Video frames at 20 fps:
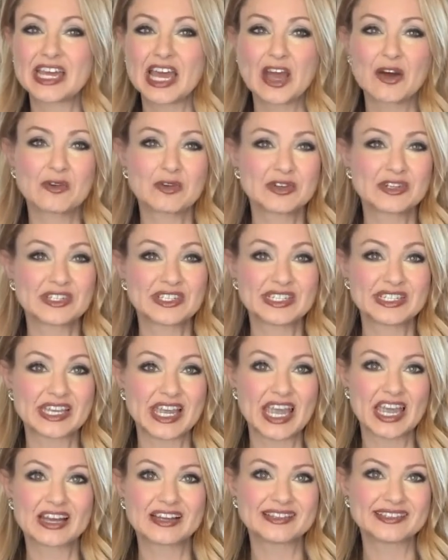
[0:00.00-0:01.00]
hours a
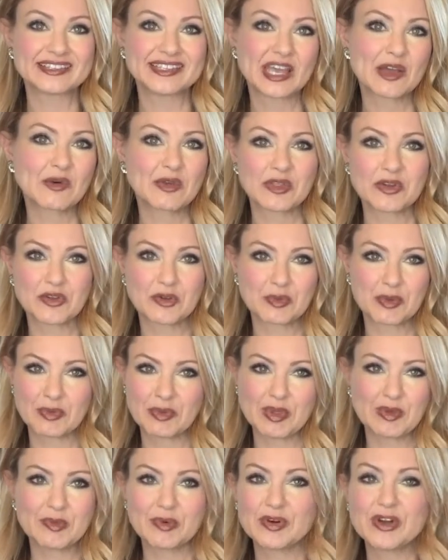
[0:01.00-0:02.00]
day on set with a group of
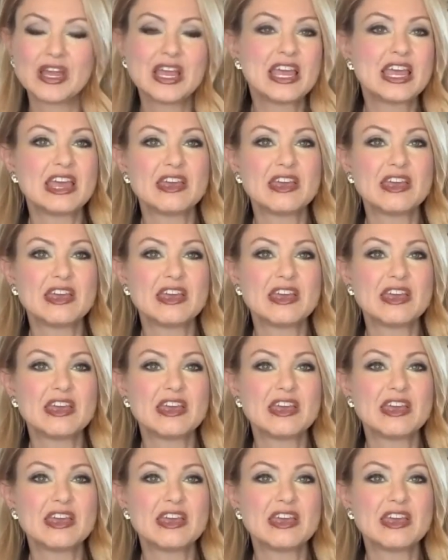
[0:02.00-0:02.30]
people,